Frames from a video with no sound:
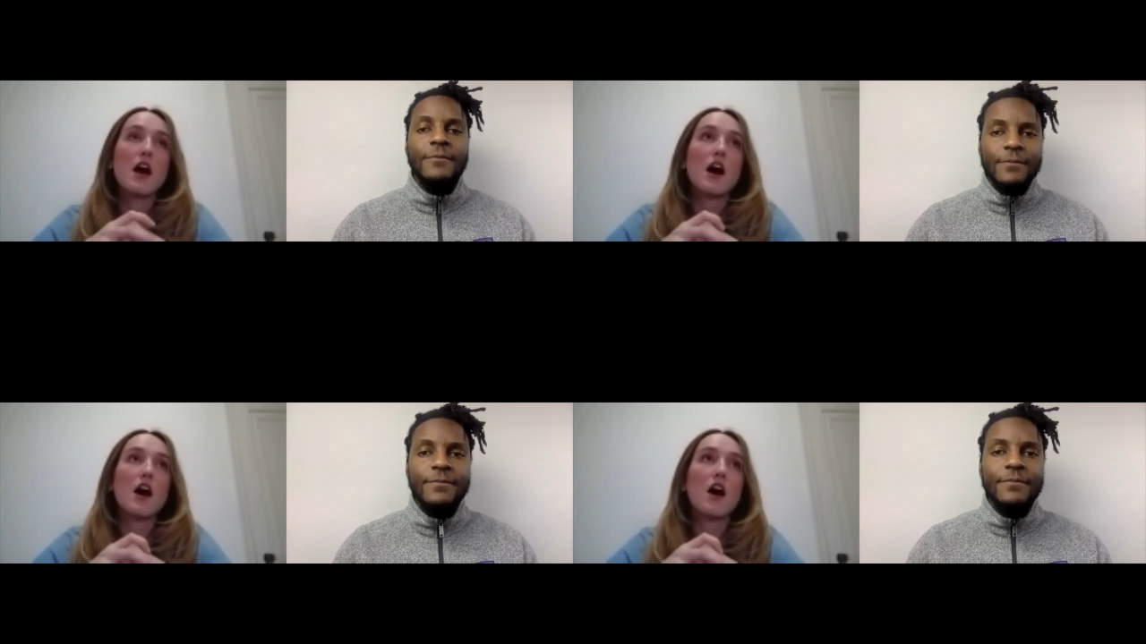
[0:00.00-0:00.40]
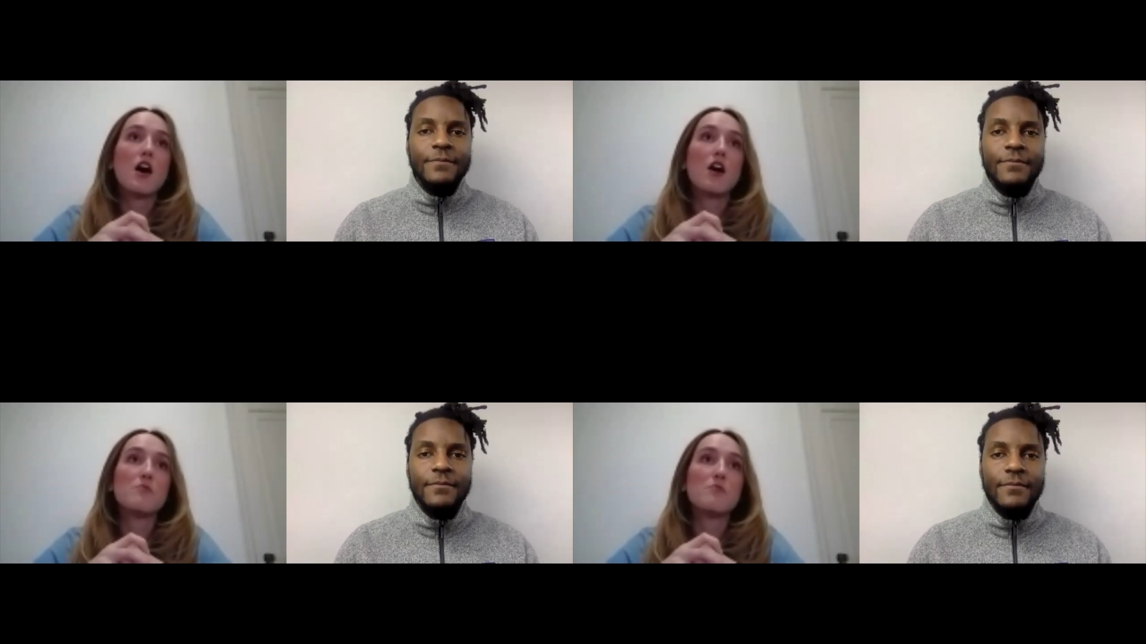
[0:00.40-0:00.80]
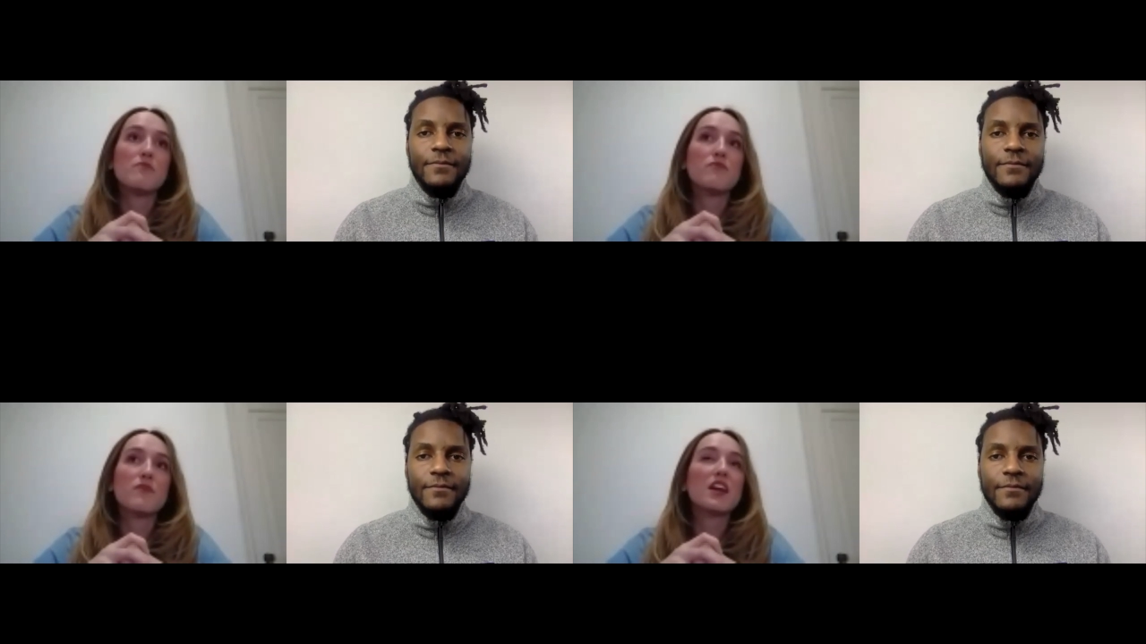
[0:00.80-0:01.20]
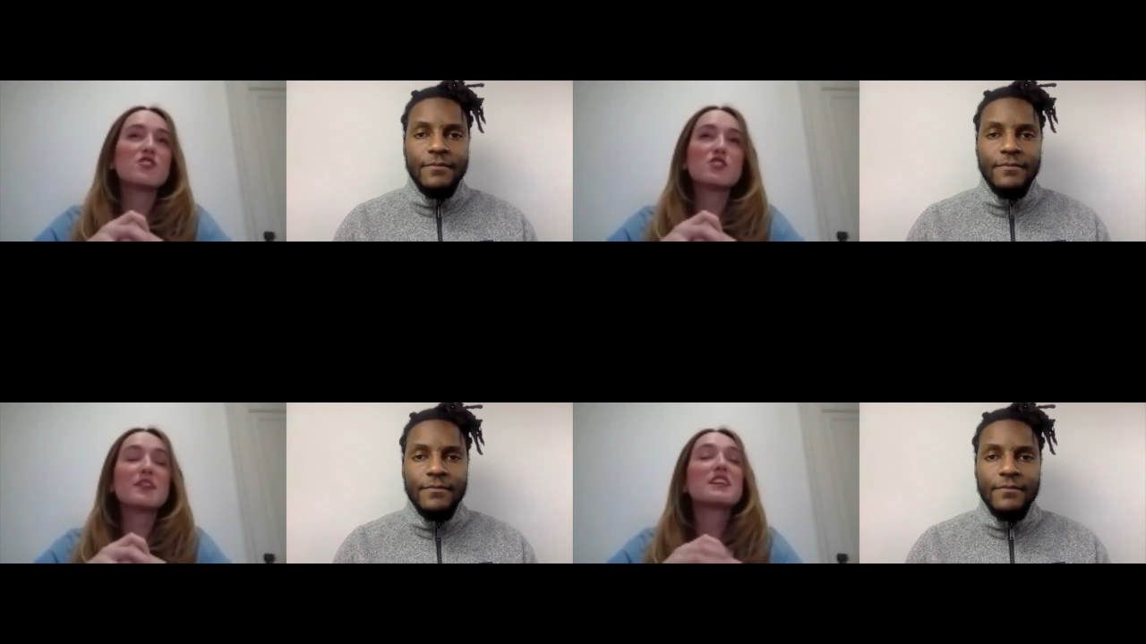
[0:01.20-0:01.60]
Speaker 1: Um, and
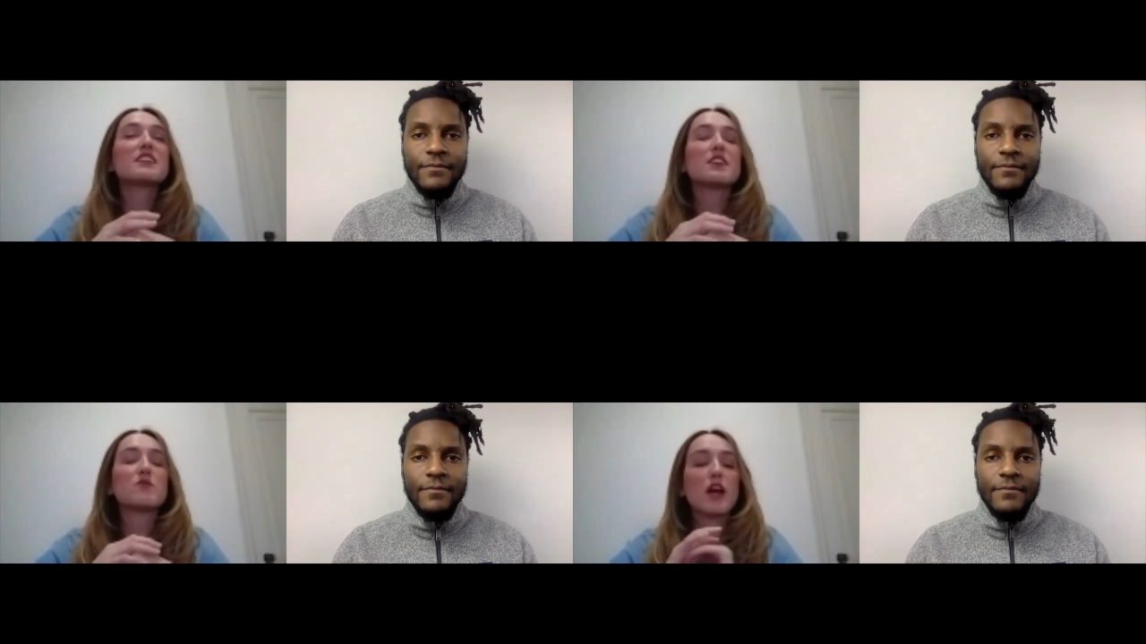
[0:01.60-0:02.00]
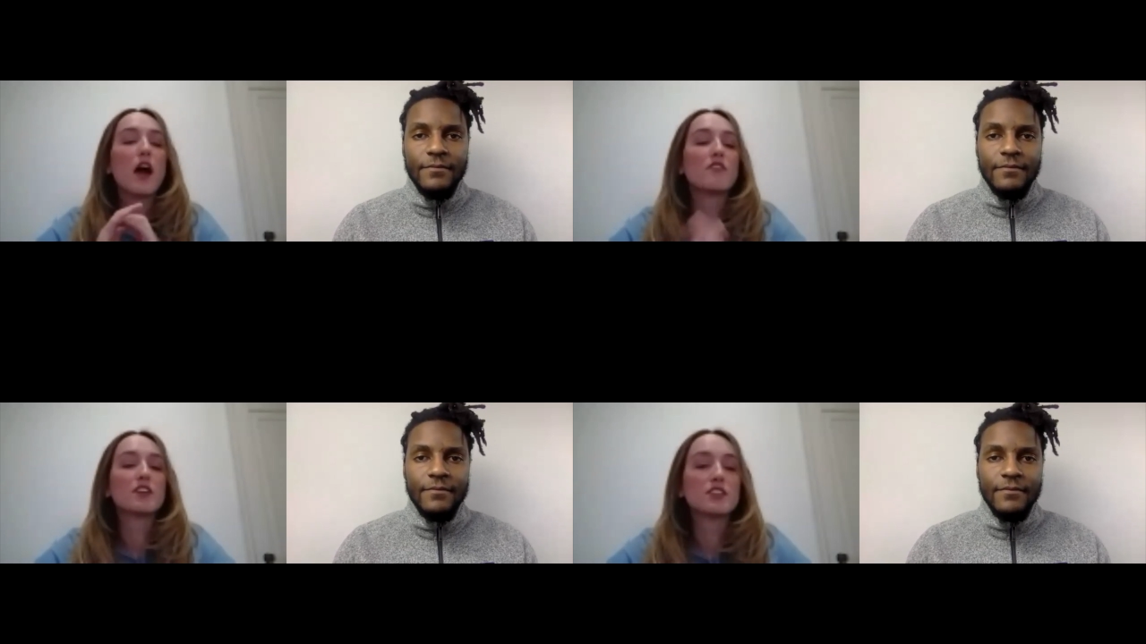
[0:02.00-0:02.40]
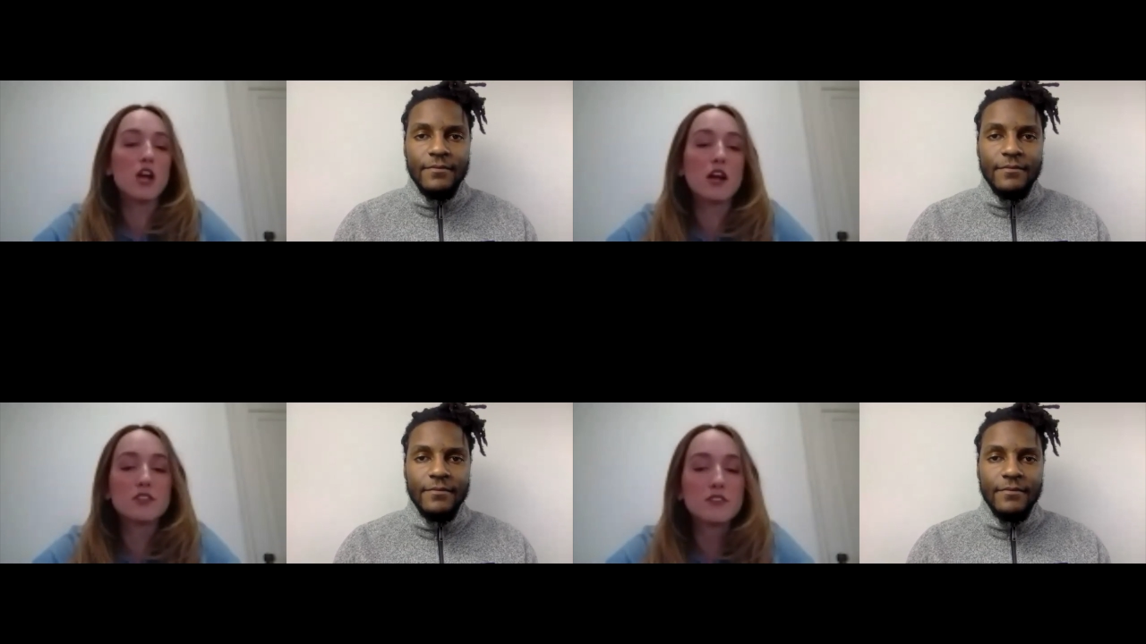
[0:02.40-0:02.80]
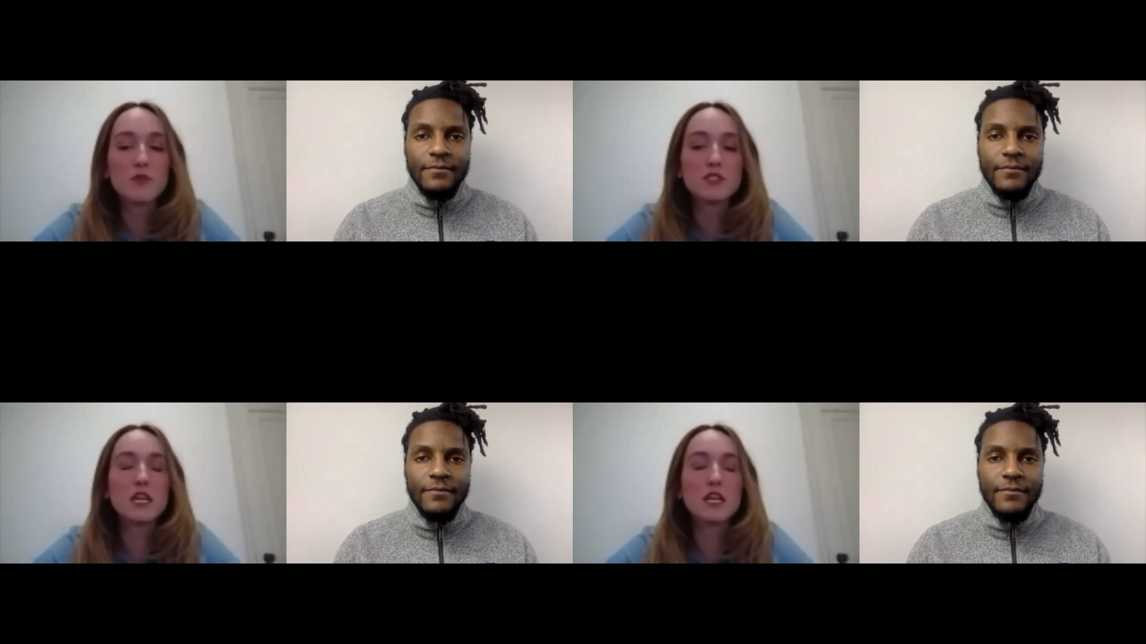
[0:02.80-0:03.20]
just because I didn't really have any distractions, I
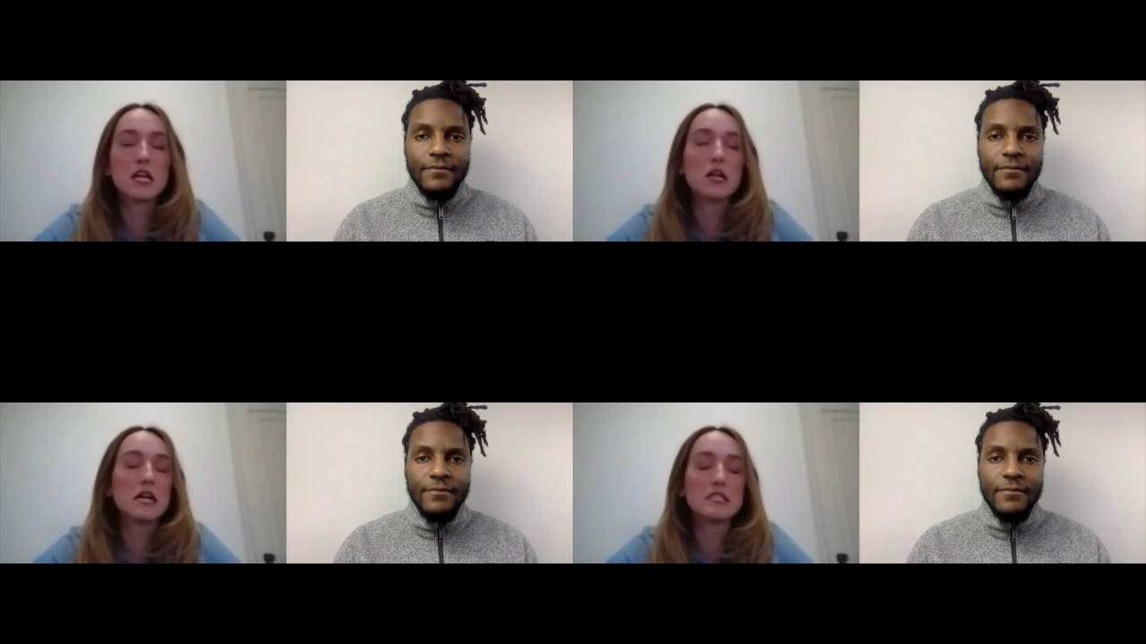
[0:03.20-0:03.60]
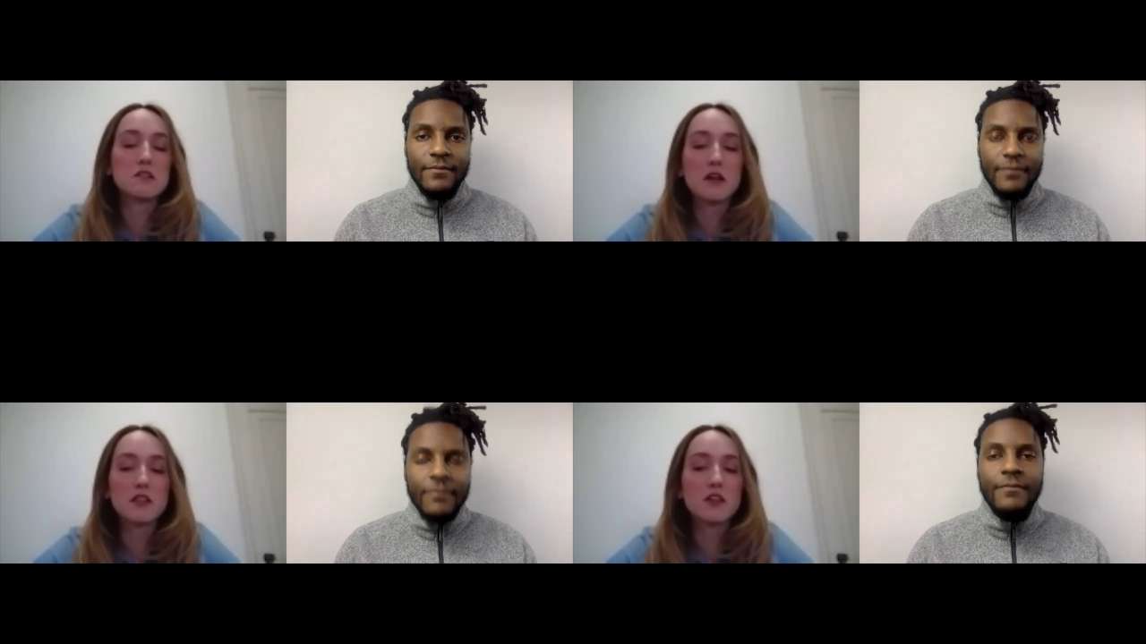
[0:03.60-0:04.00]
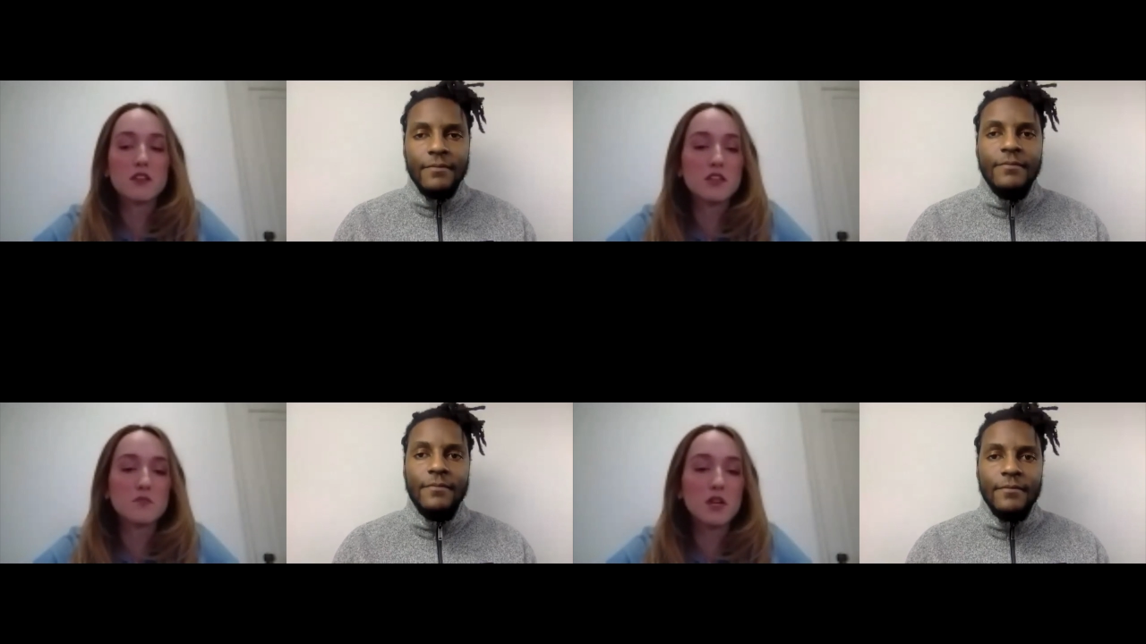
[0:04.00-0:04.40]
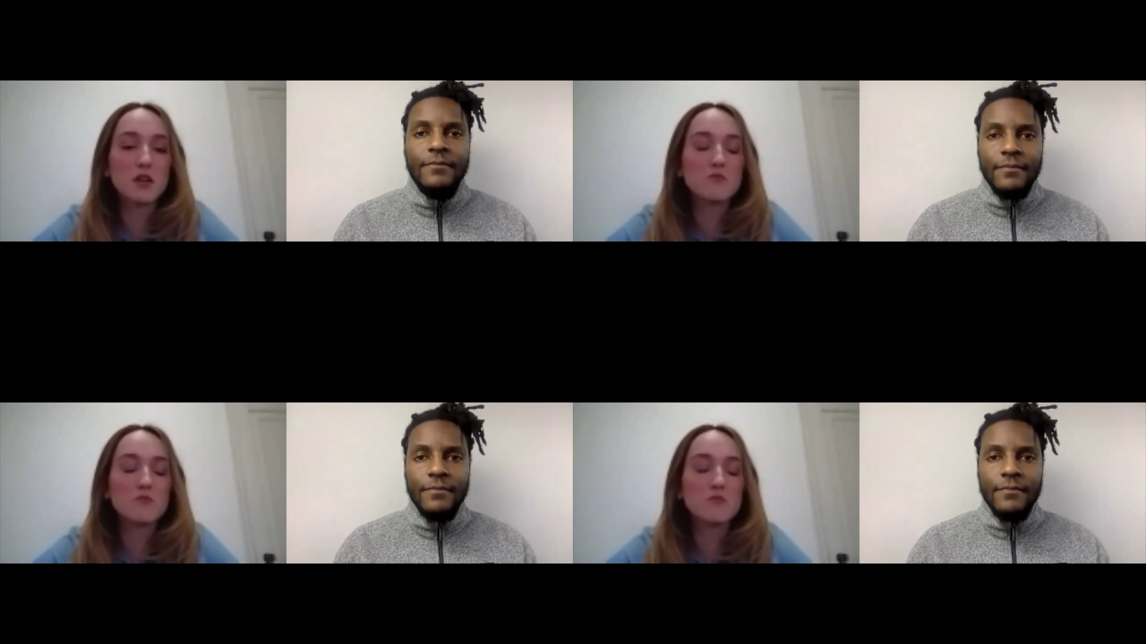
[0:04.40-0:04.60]
wasn't taking classes or anything at the same time.